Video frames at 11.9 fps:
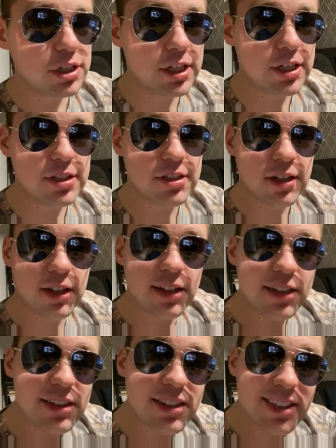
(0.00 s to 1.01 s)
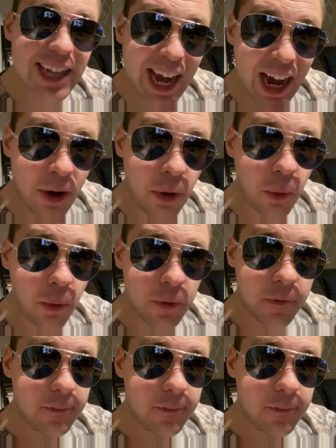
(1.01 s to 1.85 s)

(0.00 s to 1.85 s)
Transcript: years now.